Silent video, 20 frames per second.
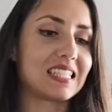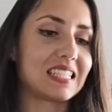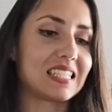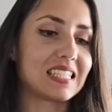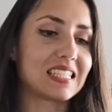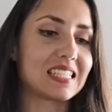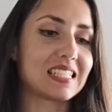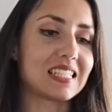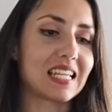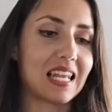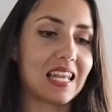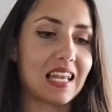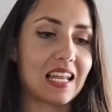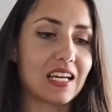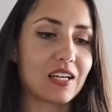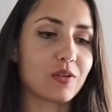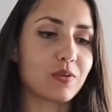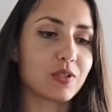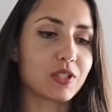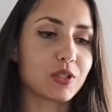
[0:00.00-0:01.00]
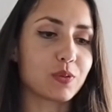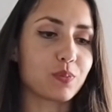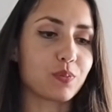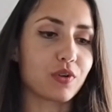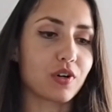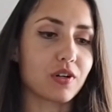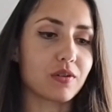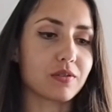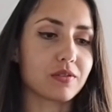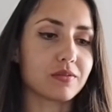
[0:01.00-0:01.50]
think it's a language
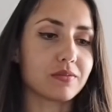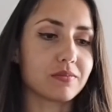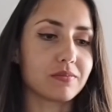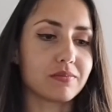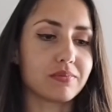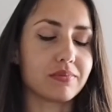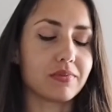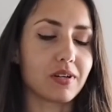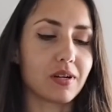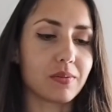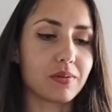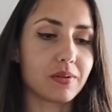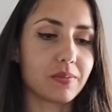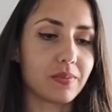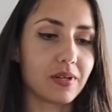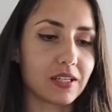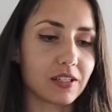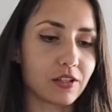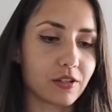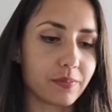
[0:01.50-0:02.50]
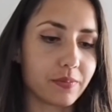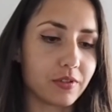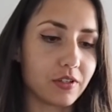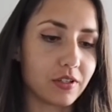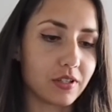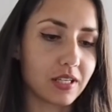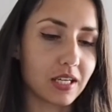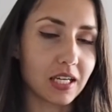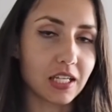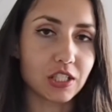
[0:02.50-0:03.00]
problem, like
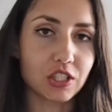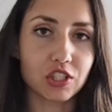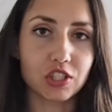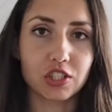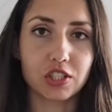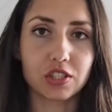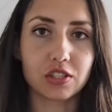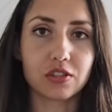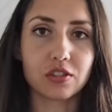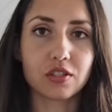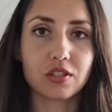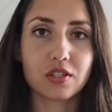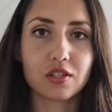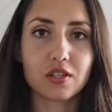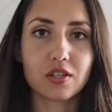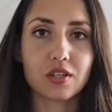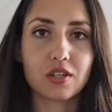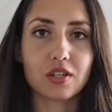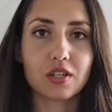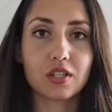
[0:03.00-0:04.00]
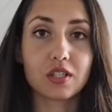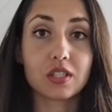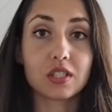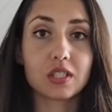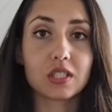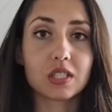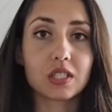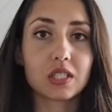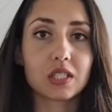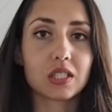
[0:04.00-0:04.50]
communication.
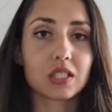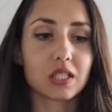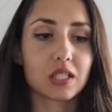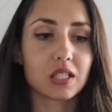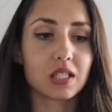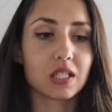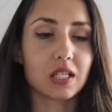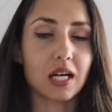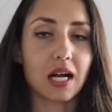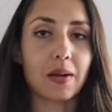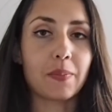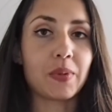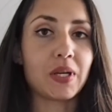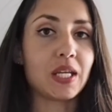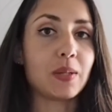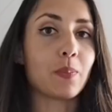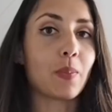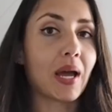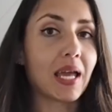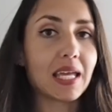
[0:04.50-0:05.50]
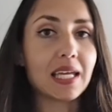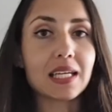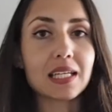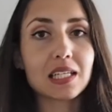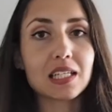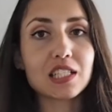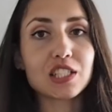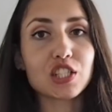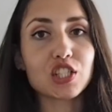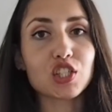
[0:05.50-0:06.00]
I mean, my
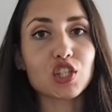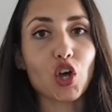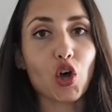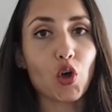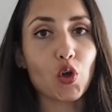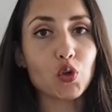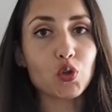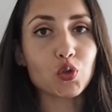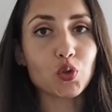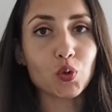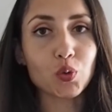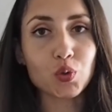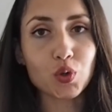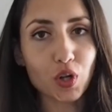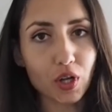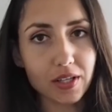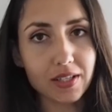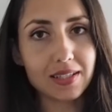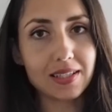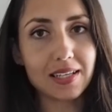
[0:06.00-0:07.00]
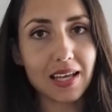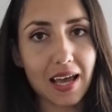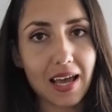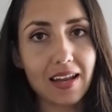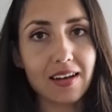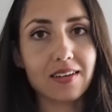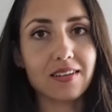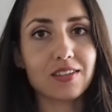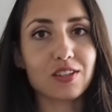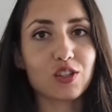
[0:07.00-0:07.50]
English is also not
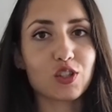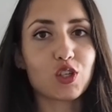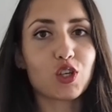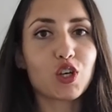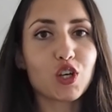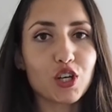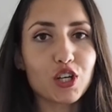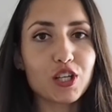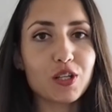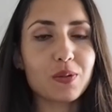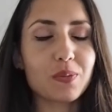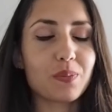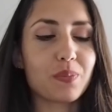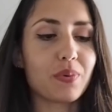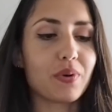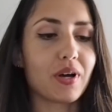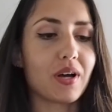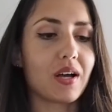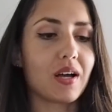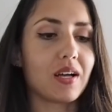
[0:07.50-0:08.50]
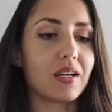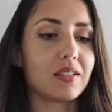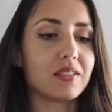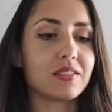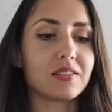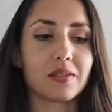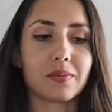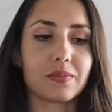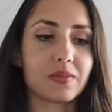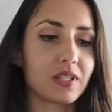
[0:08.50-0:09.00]
that good, but
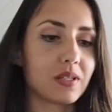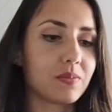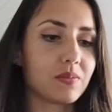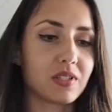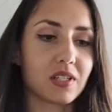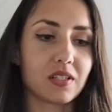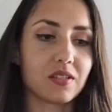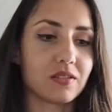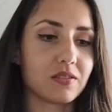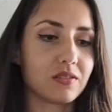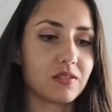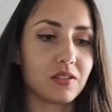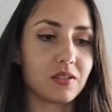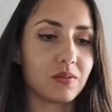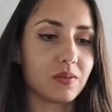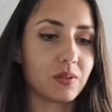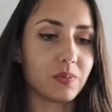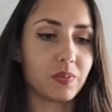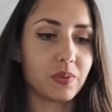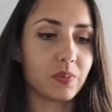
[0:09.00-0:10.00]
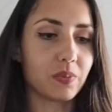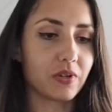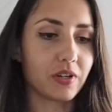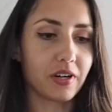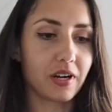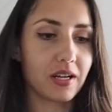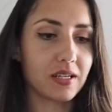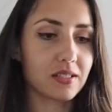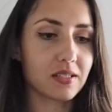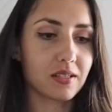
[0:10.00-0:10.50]
sometimes I don't know what people
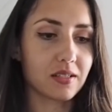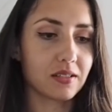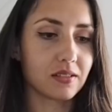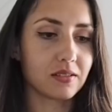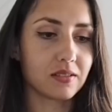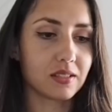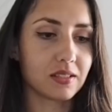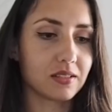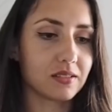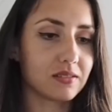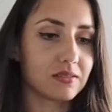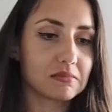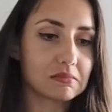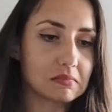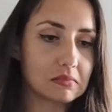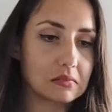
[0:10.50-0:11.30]
are asking, like